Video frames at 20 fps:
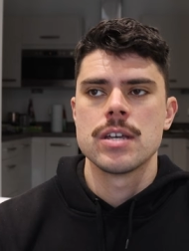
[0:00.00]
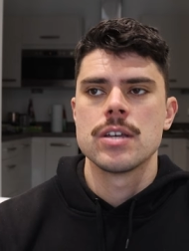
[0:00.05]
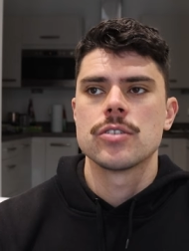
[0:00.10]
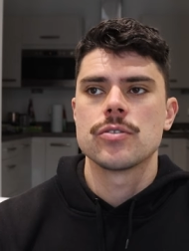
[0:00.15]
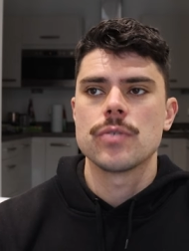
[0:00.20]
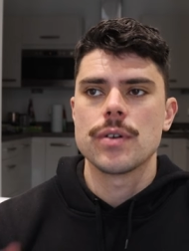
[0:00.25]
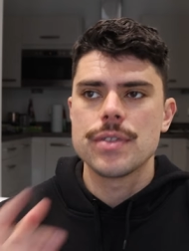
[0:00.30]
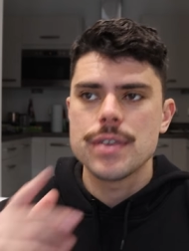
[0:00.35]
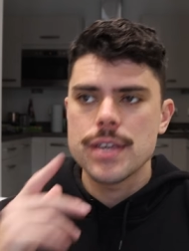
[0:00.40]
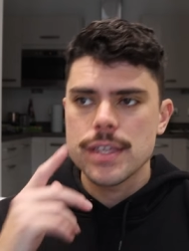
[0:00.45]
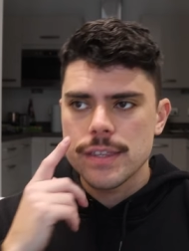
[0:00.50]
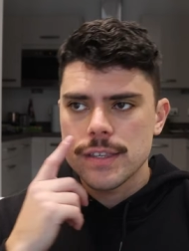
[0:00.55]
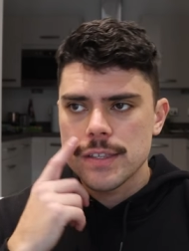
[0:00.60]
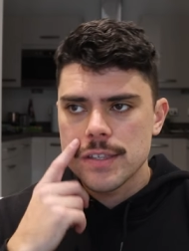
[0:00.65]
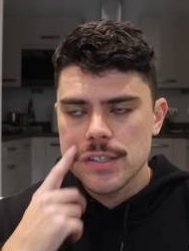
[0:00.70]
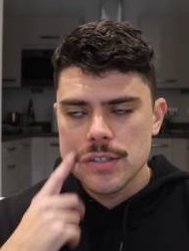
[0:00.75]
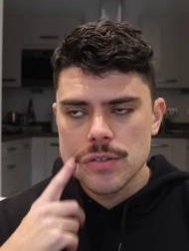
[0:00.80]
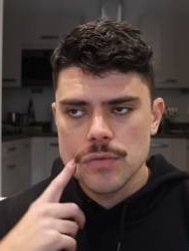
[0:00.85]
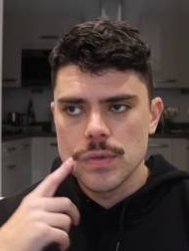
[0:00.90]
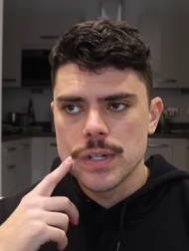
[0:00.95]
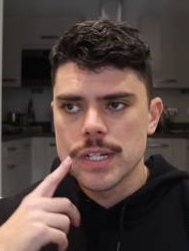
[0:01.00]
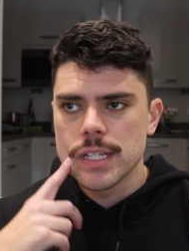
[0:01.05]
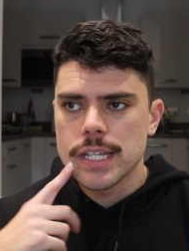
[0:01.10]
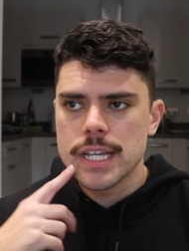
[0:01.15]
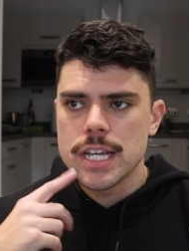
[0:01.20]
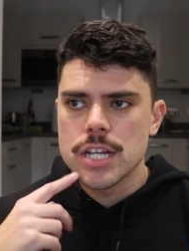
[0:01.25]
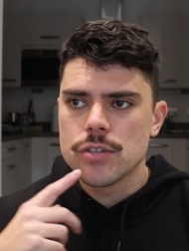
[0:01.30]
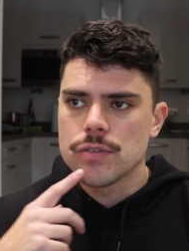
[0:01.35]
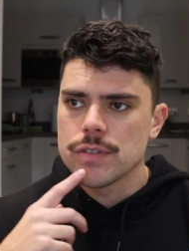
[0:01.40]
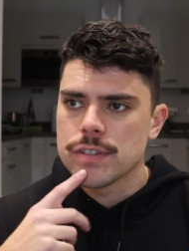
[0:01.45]
So I think this is a
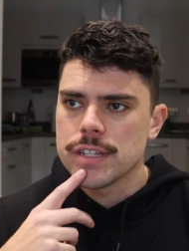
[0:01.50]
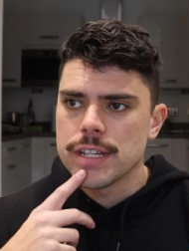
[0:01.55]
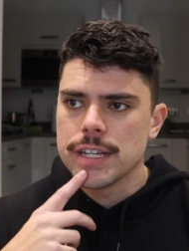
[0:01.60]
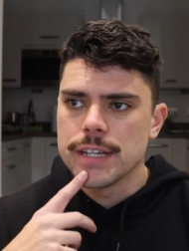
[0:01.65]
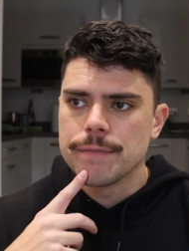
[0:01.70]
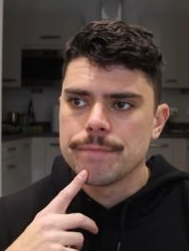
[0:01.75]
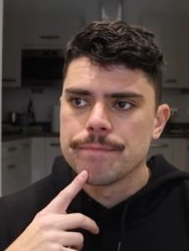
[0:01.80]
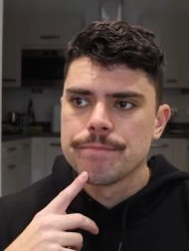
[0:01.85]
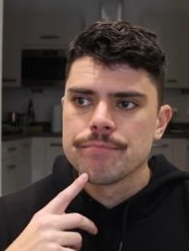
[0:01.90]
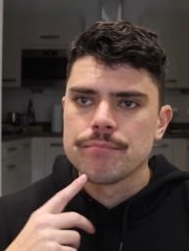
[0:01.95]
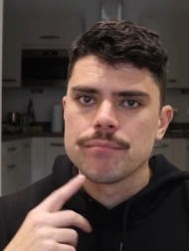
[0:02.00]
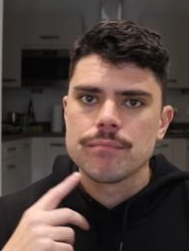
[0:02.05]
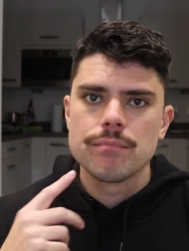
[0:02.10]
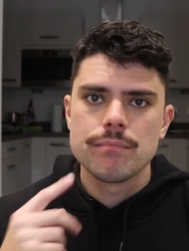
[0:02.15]
really interesting